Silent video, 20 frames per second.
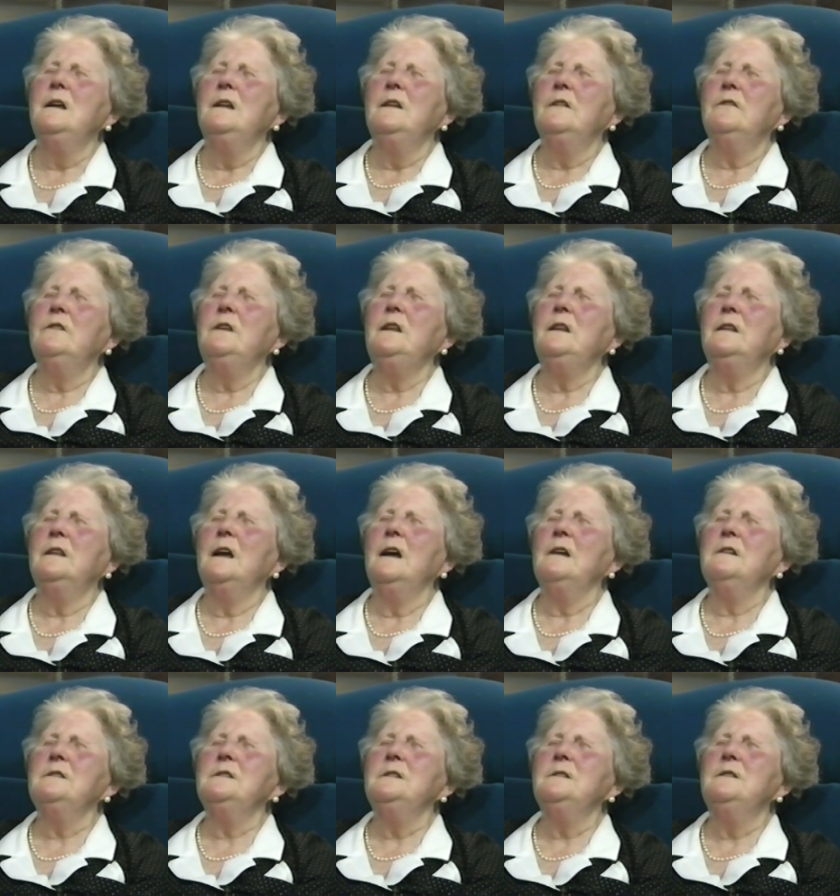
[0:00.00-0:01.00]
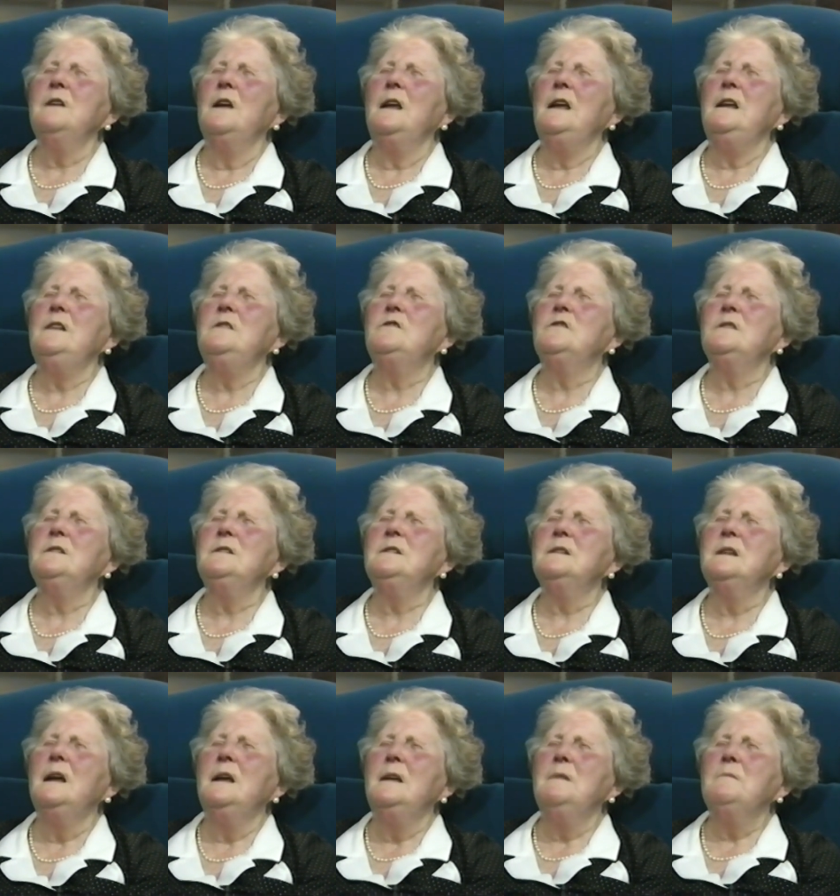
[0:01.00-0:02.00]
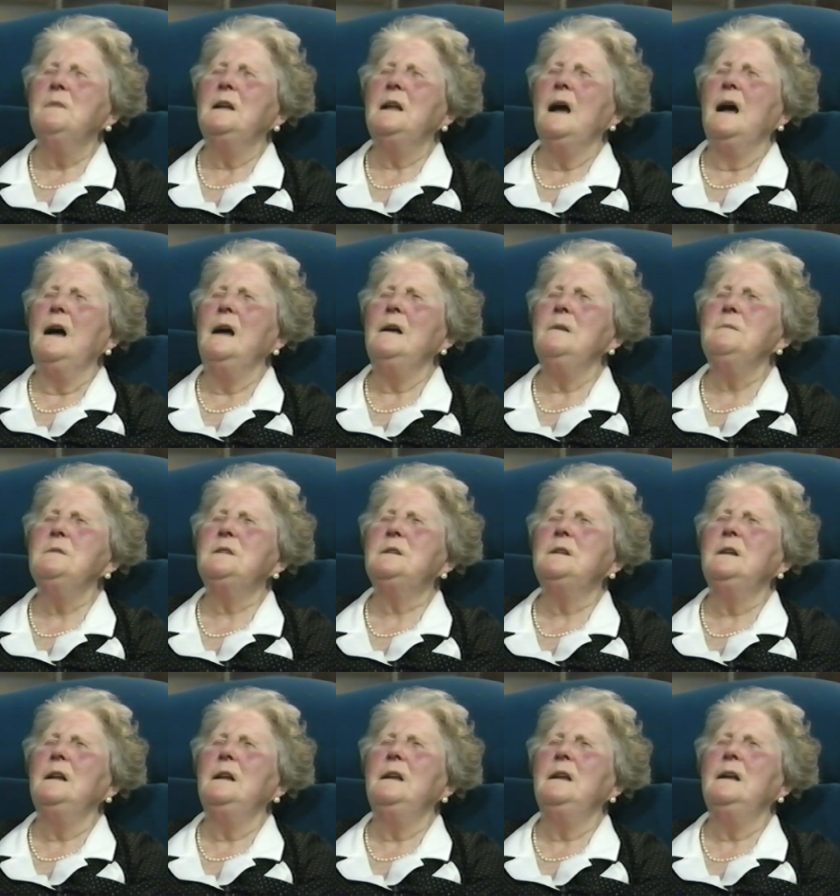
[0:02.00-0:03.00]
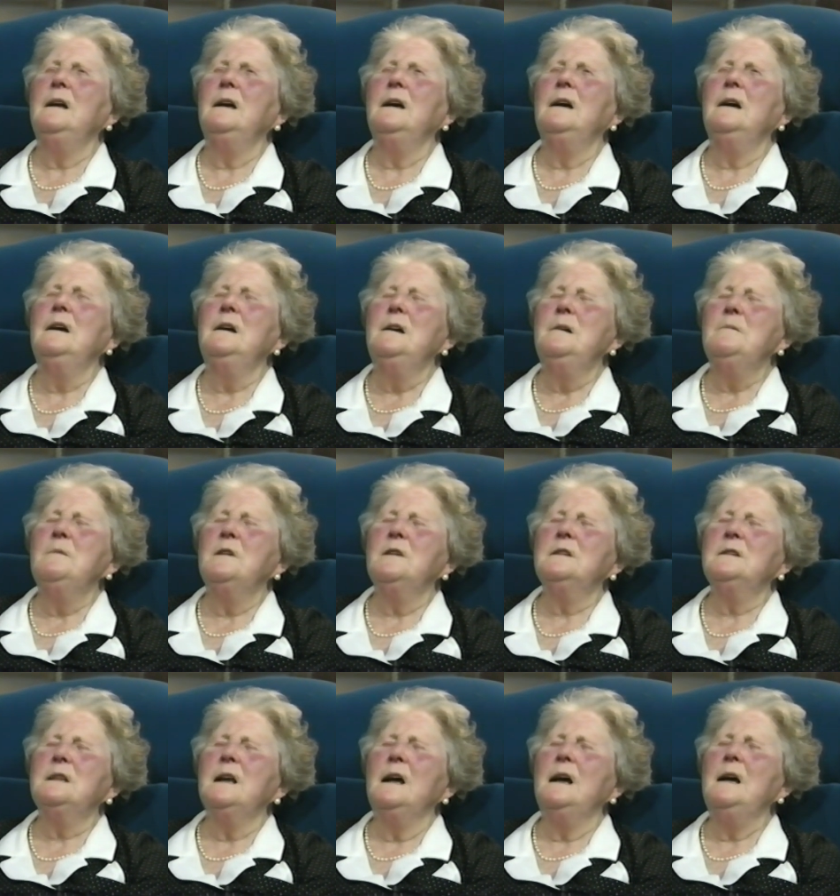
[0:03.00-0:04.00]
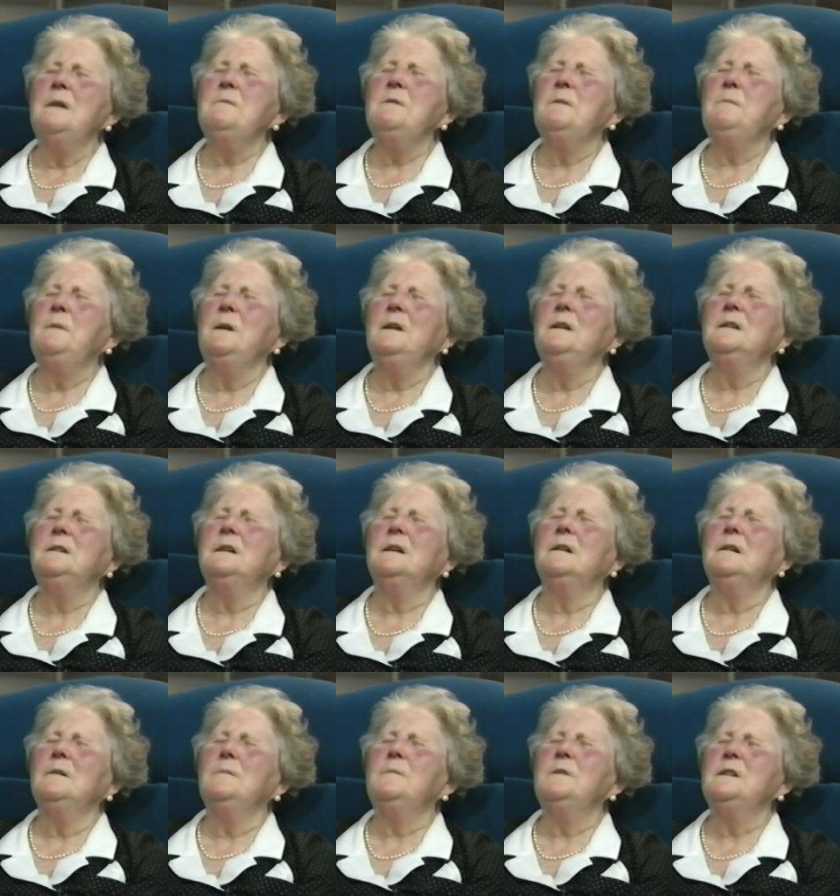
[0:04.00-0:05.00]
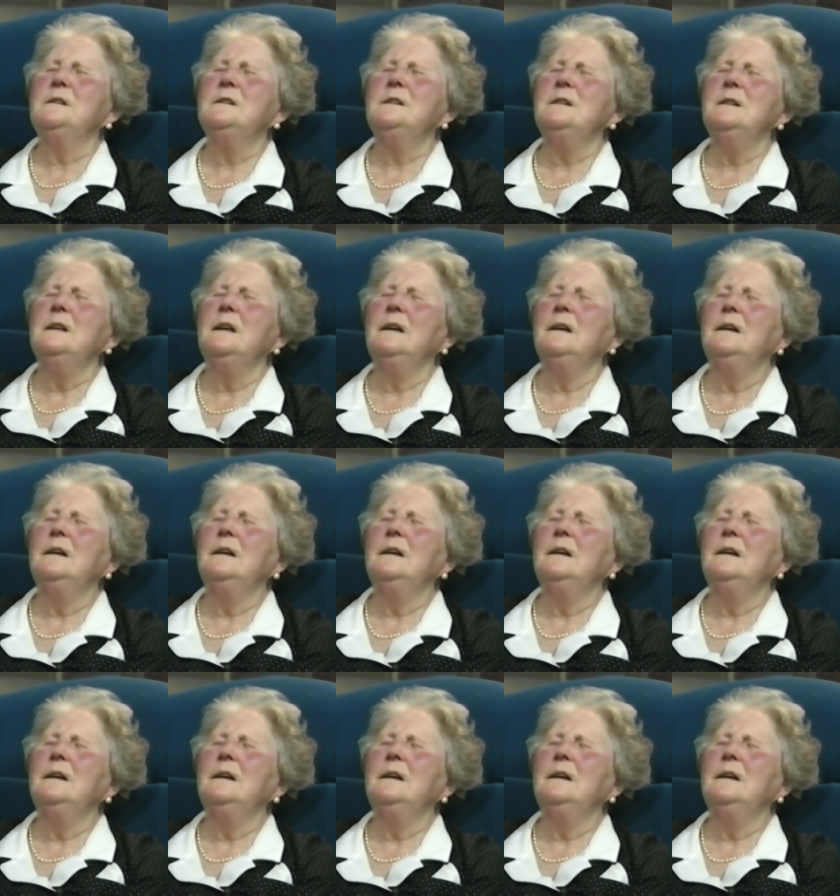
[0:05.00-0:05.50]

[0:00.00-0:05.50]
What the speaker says: 3,000 agents, but I am still here because I am a political prisoner.